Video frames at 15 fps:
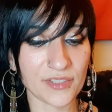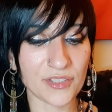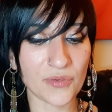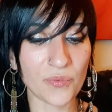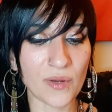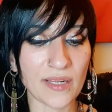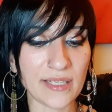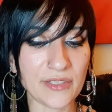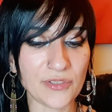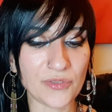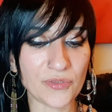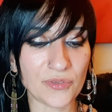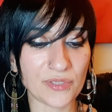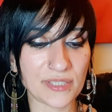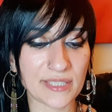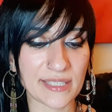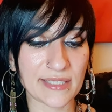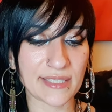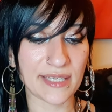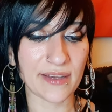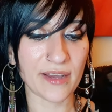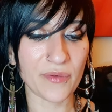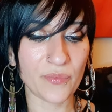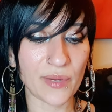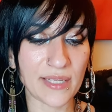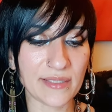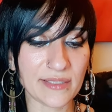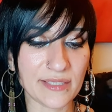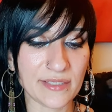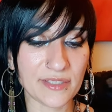So while in New York City, I
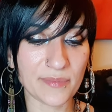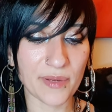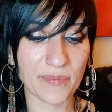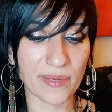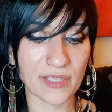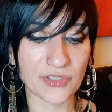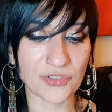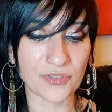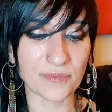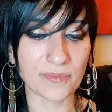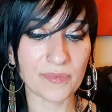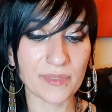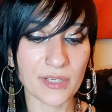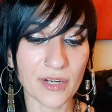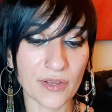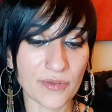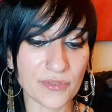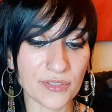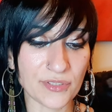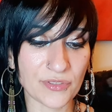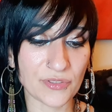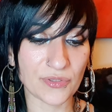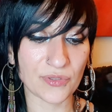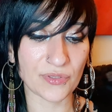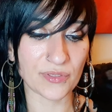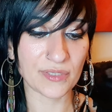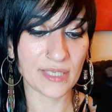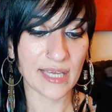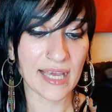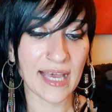went into my bedroom, closed the
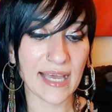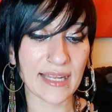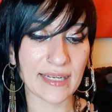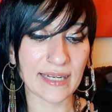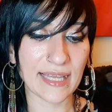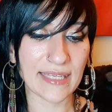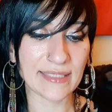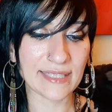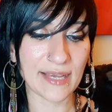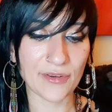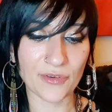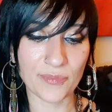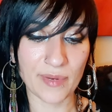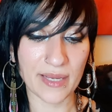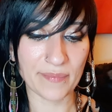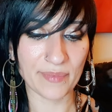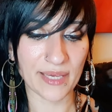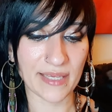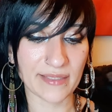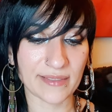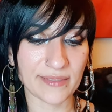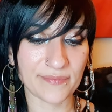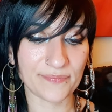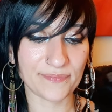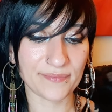door, and lay down on my bed.